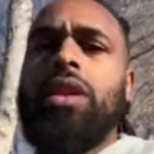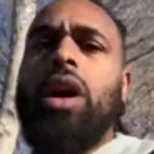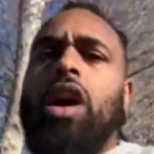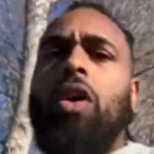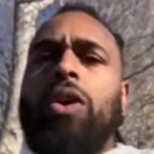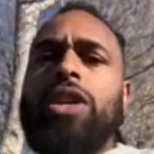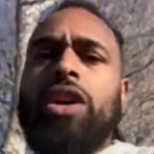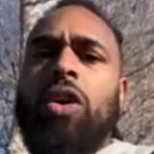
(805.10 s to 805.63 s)

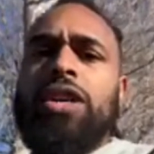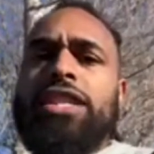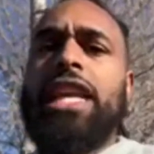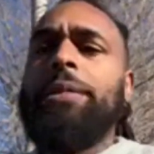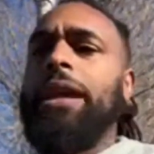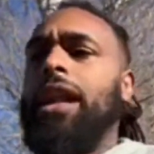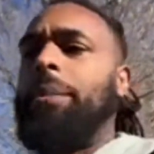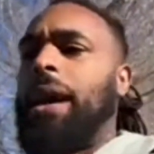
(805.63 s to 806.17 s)
always always
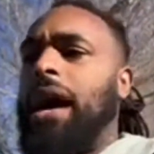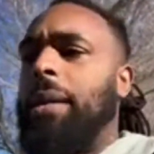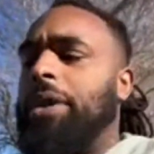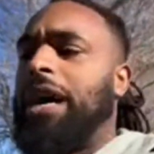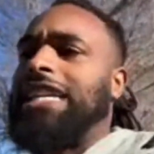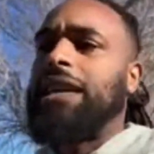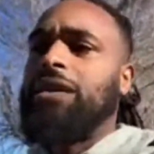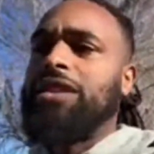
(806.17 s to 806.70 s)
keep that in mind
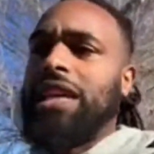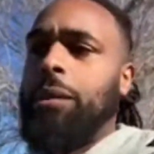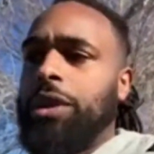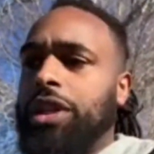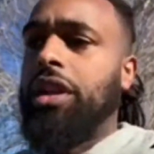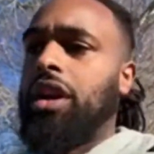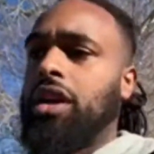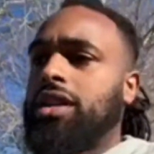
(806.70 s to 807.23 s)
but as i was saying with
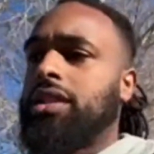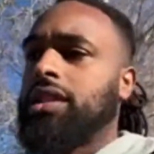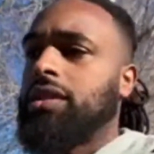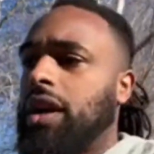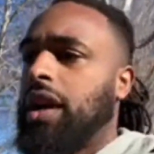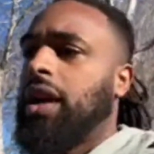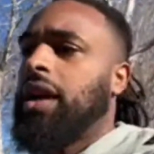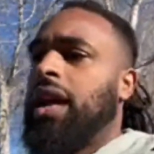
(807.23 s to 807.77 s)
the narcissist
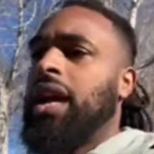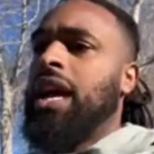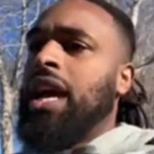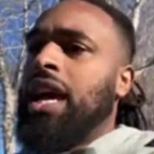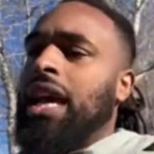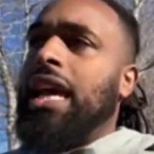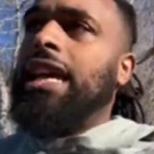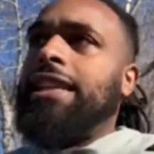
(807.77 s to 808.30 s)
right
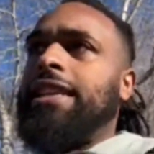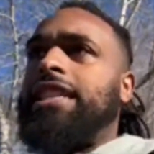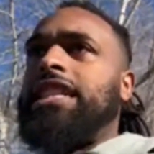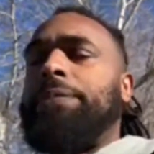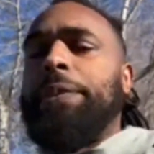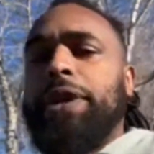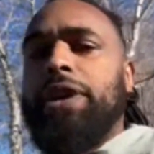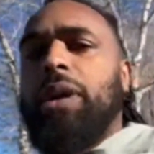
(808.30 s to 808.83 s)
it's a
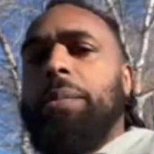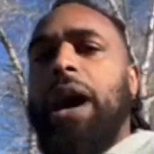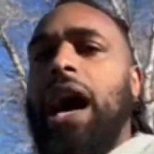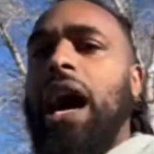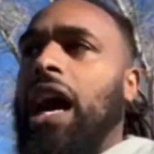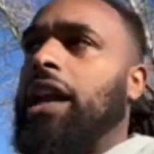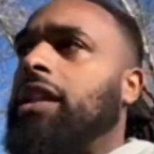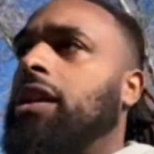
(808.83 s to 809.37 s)
spirit
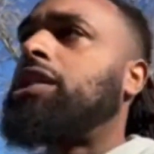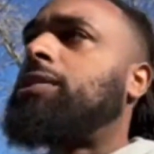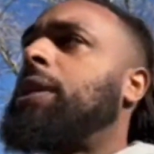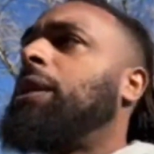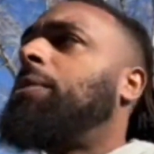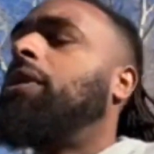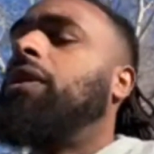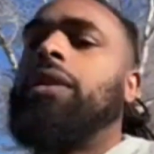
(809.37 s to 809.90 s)
behind those
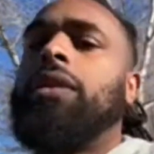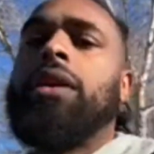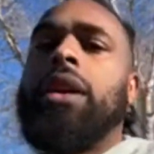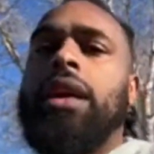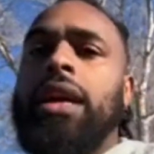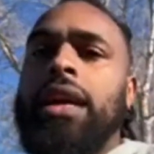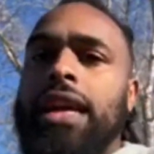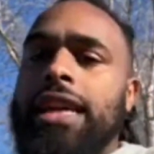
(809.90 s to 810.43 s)
people
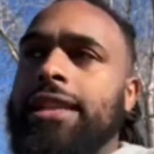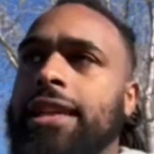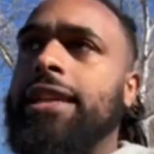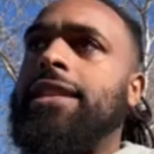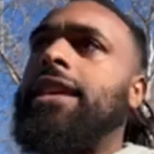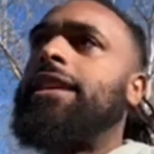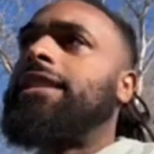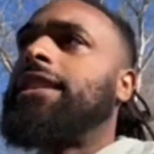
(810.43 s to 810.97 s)
it's it's,
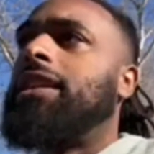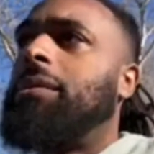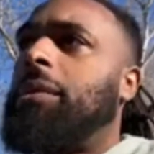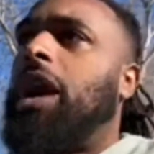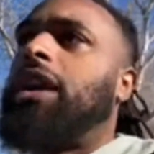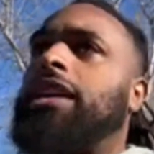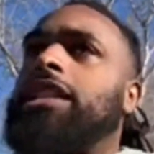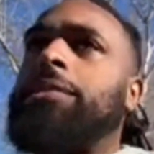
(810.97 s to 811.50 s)
it's a
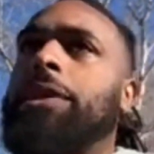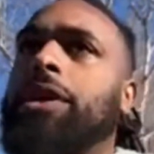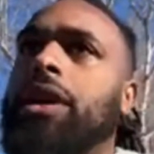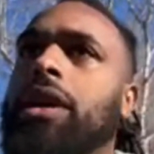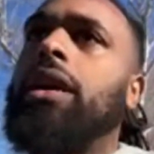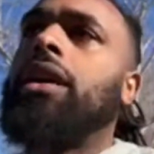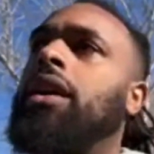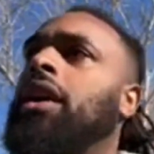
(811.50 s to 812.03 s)
demonic
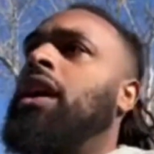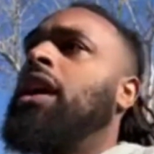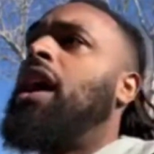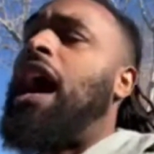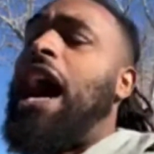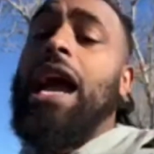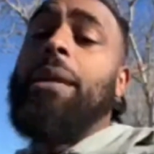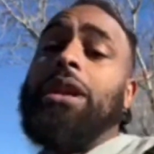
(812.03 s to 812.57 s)
spirit
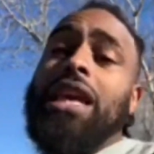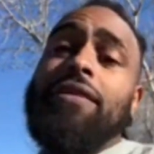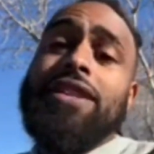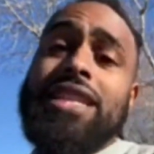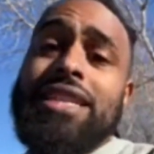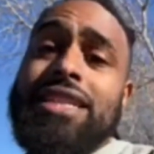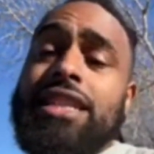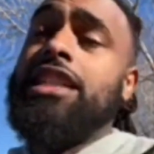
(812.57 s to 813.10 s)
i believe
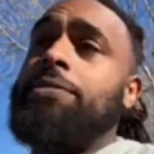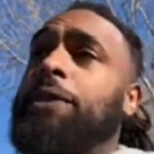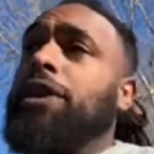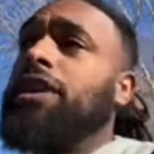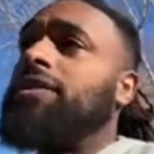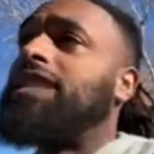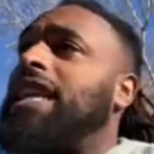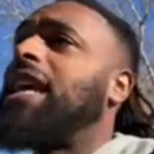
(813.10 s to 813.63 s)
it's a, a
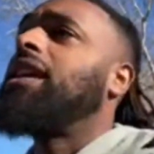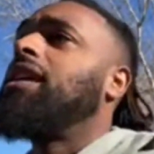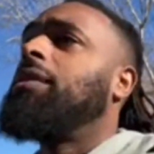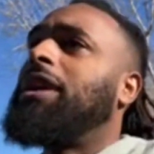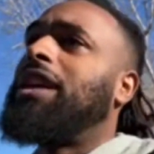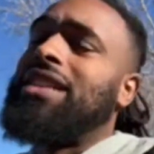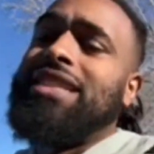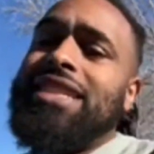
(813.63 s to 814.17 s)
spirit of satan
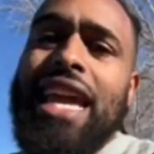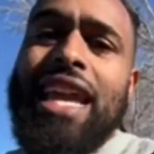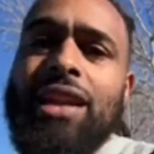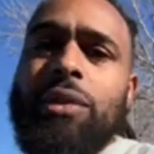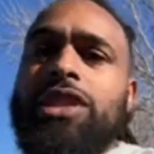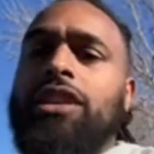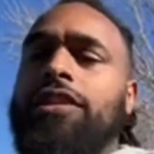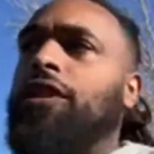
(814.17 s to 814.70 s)
because satan
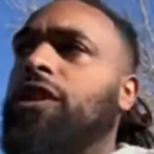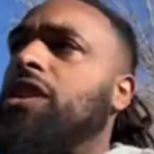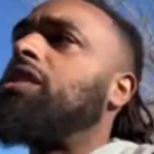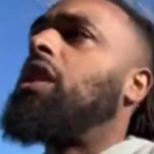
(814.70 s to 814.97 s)
was the first